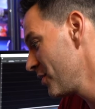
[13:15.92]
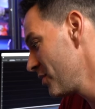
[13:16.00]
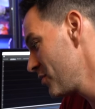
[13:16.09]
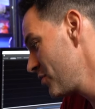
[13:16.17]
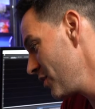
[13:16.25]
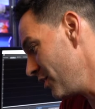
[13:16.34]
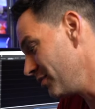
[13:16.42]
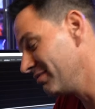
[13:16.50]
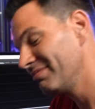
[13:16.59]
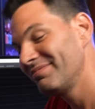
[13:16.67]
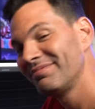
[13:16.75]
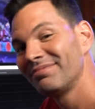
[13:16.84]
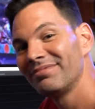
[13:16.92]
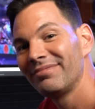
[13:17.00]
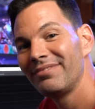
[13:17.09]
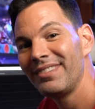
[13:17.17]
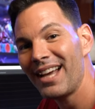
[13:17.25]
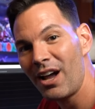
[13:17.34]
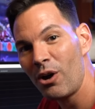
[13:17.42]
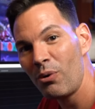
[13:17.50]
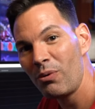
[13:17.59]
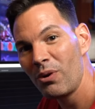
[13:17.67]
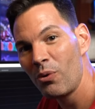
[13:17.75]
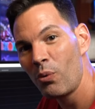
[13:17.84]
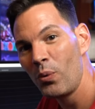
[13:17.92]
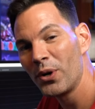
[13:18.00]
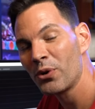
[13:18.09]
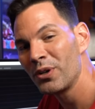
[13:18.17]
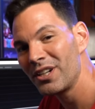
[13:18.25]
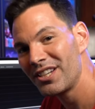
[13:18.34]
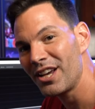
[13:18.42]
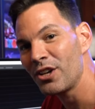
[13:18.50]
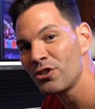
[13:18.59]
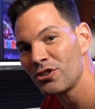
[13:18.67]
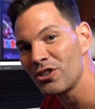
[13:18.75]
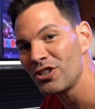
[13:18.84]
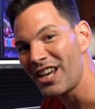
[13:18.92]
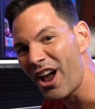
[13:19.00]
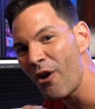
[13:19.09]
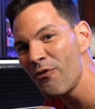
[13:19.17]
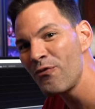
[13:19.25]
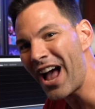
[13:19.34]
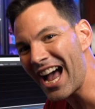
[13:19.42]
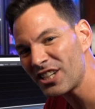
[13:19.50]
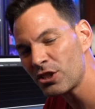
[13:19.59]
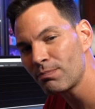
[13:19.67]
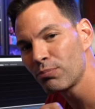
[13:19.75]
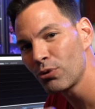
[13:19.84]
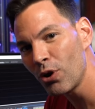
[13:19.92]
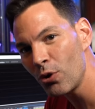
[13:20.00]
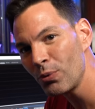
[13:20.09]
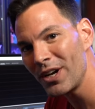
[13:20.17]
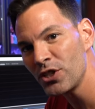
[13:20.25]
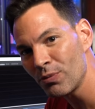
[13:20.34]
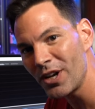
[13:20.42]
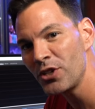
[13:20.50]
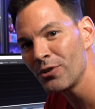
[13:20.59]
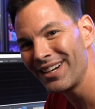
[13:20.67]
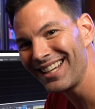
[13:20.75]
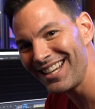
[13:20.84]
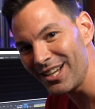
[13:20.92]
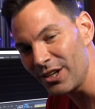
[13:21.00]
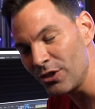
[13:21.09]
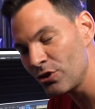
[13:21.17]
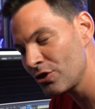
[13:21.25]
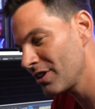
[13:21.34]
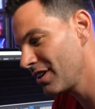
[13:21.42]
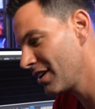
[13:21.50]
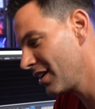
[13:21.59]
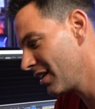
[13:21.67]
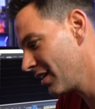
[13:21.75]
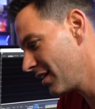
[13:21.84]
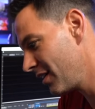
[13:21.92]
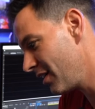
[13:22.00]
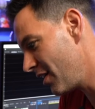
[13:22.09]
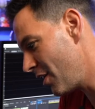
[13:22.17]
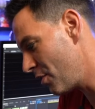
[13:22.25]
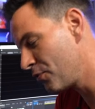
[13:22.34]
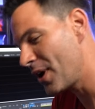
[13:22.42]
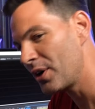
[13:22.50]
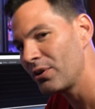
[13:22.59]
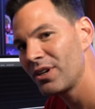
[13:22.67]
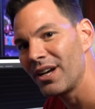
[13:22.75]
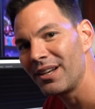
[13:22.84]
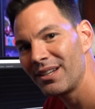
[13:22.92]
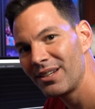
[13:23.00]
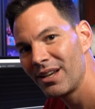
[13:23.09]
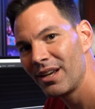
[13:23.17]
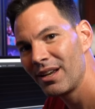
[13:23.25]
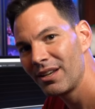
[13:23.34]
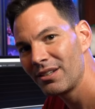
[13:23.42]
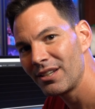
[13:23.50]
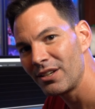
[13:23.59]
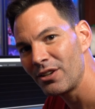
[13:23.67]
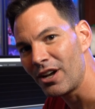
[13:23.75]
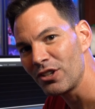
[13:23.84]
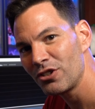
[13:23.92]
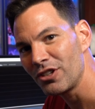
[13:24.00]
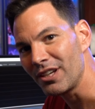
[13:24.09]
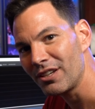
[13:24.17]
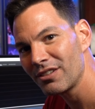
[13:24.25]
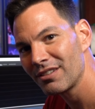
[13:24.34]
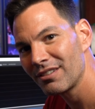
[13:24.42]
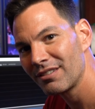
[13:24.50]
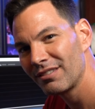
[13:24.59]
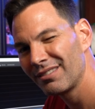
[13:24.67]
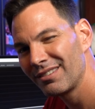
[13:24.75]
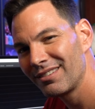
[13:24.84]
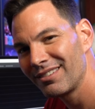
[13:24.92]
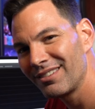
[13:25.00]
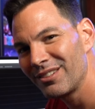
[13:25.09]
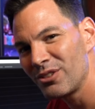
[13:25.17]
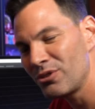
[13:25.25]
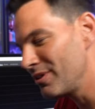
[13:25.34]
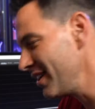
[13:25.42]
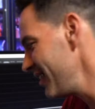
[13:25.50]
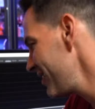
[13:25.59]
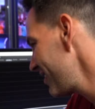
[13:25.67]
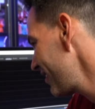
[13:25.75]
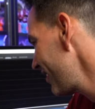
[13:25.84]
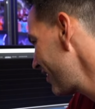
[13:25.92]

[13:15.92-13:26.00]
So now we're going to test to see how fast ProRes rendering is on Final Cut 10.6. Let's do this.